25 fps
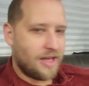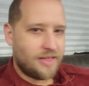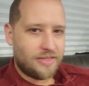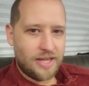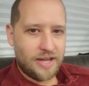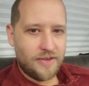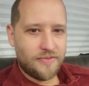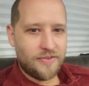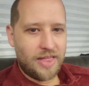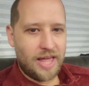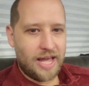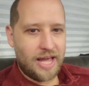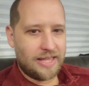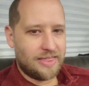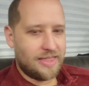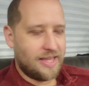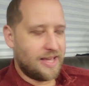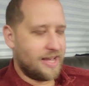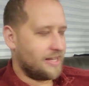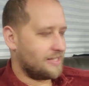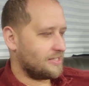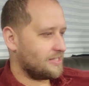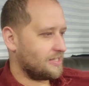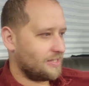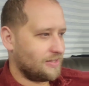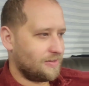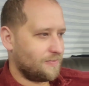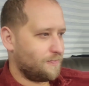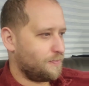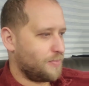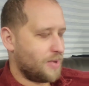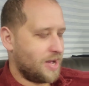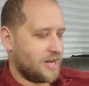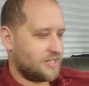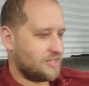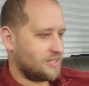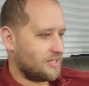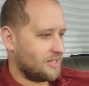Think of it like this. It
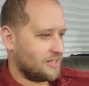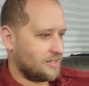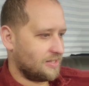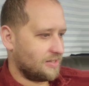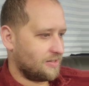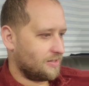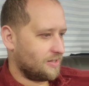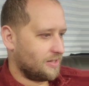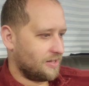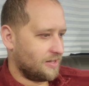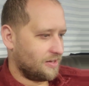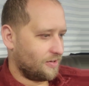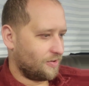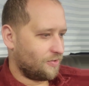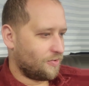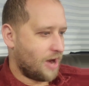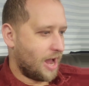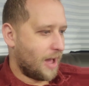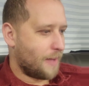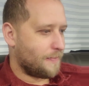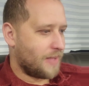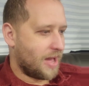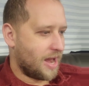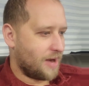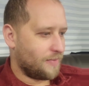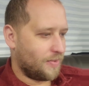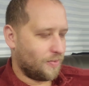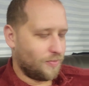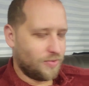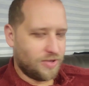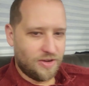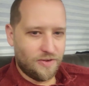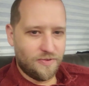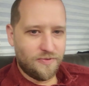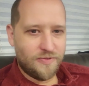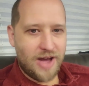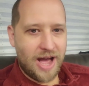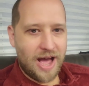bugs the crap out of me. When
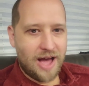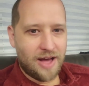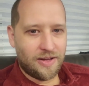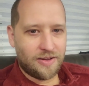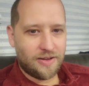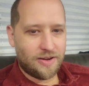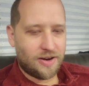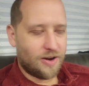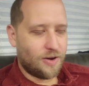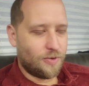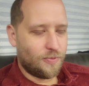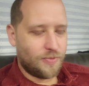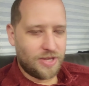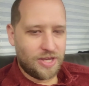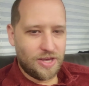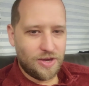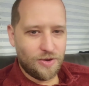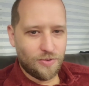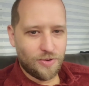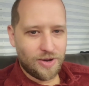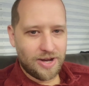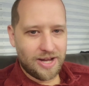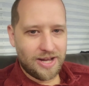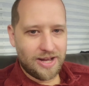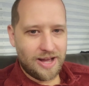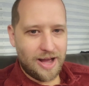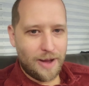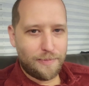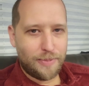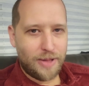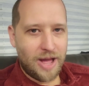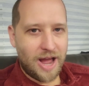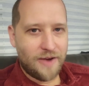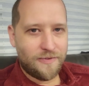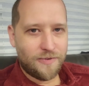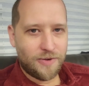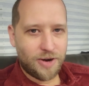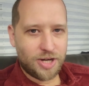you file or when you
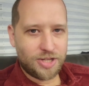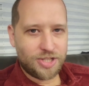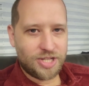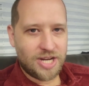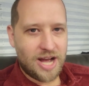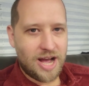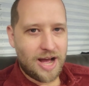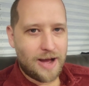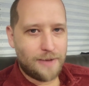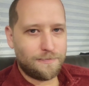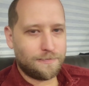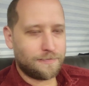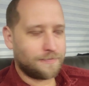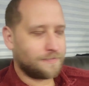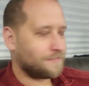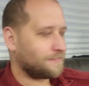apply for a job,